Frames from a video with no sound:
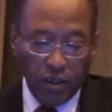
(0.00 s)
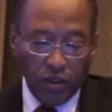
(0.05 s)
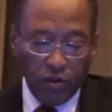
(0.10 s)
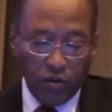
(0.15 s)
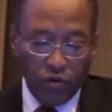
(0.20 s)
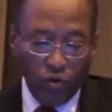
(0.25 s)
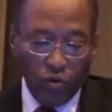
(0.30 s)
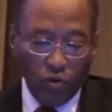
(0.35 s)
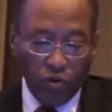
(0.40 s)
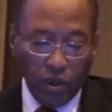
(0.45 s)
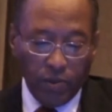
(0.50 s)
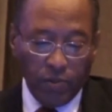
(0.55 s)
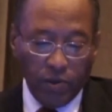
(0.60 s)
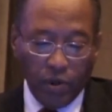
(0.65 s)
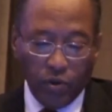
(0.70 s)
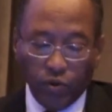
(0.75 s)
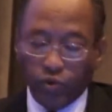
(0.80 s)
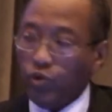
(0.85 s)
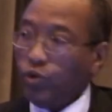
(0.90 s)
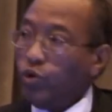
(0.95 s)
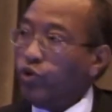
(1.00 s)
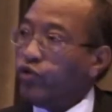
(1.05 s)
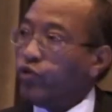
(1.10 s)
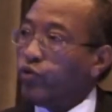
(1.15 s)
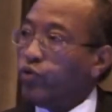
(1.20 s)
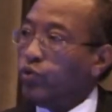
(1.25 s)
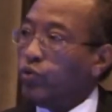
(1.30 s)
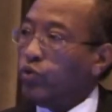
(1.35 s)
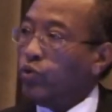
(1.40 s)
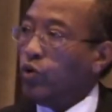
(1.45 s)
talk about
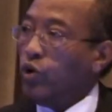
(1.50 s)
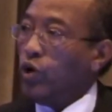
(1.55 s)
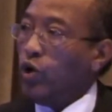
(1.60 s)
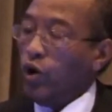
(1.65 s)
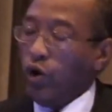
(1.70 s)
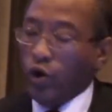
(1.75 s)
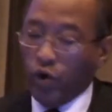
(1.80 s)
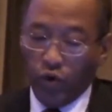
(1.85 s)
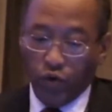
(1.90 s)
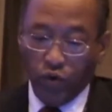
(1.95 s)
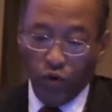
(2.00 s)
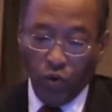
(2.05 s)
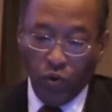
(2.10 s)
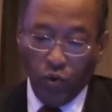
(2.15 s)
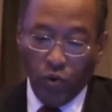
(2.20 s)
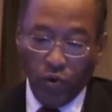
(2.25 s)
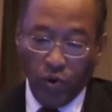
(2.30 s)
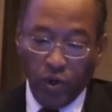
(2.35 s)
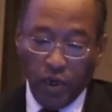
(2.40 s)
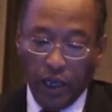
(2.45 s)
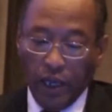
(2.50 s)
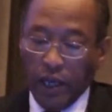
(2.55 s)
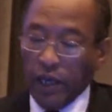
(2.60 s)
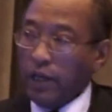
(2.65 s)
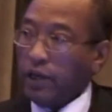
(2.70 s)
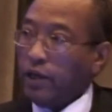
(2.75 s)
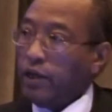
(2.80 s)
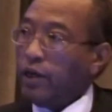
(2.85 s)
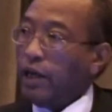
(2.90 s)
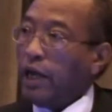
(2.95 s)
UNESCO role
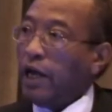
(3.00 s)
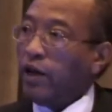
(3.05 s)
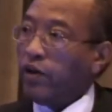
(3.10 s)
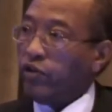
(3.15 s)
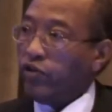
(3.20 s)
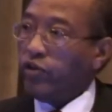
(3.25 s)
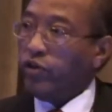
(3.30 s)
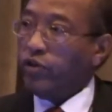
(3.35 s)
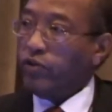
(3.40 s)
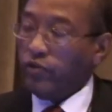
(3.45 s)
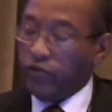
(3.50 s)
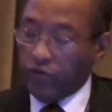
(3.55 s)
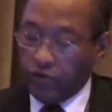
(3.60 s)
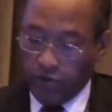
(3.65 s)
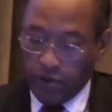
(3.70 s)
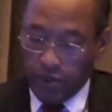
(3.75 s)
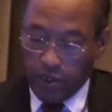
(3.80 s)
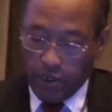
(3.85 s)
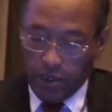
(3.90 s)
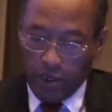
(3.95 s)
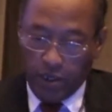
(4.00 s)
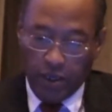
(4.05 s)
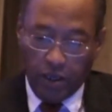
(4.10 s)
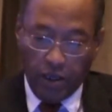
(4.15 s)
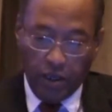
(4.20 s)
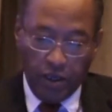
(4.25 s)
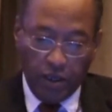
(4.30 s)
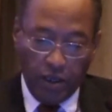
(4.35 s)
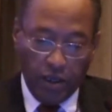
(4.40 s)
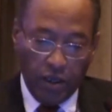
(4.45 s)
and actions
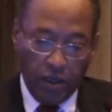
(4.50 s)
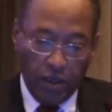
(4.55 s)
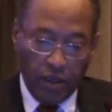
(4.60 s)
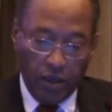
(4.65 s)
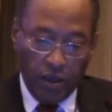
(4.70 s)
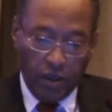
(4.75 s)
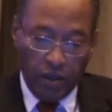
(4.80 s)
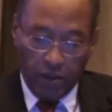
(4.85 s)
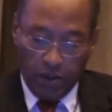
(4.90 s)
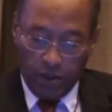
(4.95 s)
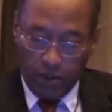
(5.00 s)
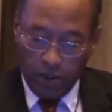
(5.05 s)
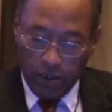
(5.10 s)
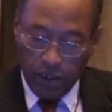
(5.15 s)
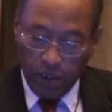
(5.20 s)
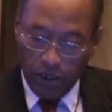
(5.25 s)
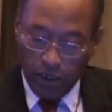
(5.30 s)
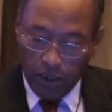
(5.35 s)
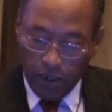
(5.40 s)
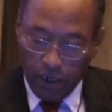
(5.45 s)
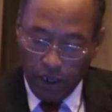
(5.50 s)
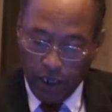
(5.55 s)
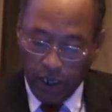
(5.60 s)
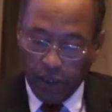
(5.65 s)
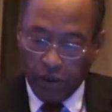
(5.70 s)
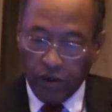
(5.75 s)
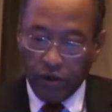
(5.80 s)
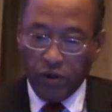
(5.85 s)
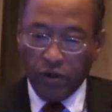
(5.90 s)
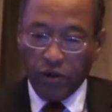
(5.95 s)
in
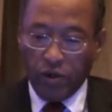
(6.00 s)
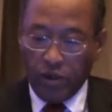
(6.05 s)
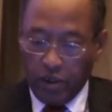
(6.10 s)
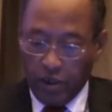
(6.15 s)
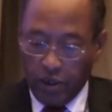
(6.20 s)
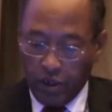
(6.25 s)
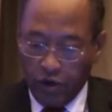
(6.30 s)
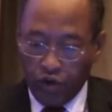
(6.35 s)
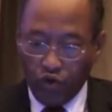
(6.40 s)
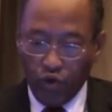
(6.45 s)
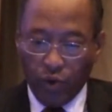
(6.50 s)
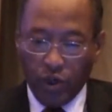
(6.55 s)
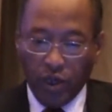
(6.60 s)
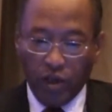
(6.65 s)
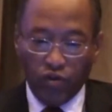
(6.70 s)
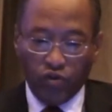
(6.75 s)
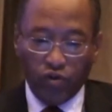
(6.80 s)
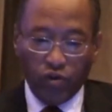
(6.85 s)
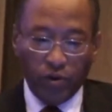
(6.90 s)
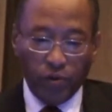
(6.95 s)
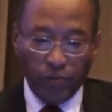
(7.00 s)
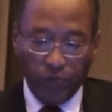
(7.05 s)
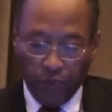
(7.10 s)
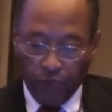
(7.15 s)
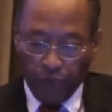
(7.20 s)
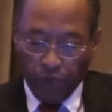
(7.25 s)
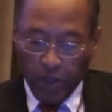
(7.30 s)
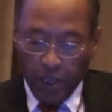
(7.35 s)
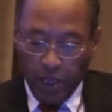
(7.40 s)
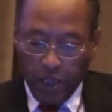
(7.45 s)
higher education.
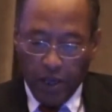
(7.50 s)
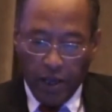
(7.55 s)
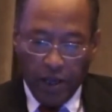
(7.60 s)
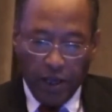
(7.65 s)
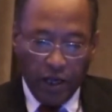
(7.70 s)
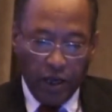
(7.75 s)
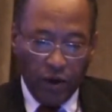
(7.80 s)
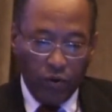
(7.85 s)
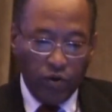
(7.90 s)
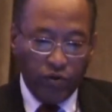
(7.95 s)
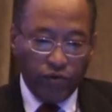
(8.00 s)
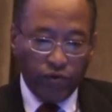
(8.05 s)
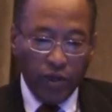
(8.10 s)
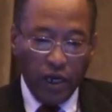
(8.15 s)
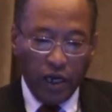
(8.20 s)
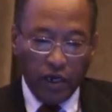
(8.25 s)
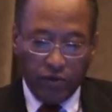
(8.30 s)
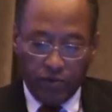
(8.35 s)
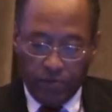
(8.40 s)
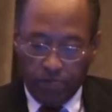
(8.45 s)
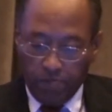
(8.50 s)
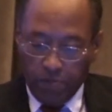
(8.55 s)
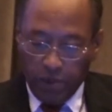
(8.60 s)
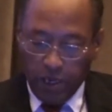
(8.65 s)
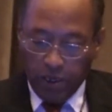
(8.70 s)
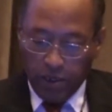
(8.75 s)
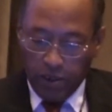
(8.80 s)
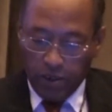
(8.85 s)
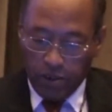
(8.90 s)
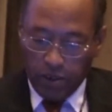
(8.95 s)
I will start
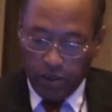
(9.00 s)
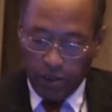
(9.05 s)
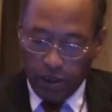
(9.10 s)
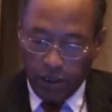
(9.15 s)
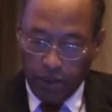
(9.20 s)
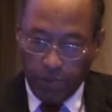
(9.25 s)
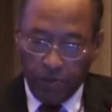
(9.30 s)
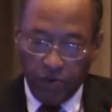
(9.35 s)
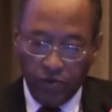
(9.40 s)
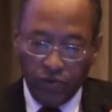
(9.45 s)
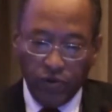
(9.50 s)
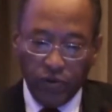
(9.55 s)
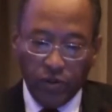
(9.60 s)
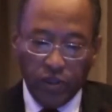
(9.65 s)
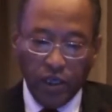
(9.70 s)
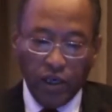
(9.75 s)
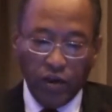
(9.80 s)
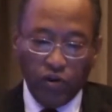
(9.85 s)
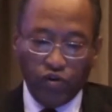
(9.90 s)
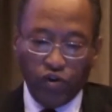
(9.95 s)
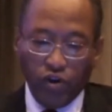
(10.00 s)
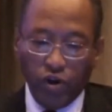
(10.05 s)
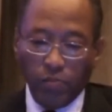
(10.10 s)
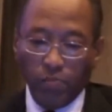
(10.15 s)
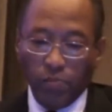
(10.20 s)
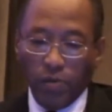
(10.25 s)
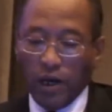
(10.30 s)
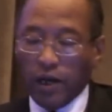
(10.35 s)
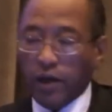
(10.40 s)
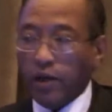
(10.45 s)
my presentation
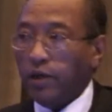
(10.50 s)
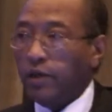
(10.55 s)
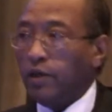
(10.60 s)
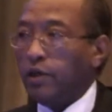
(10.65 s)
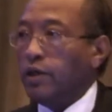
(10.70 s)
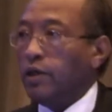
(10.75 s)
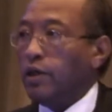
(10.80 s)
by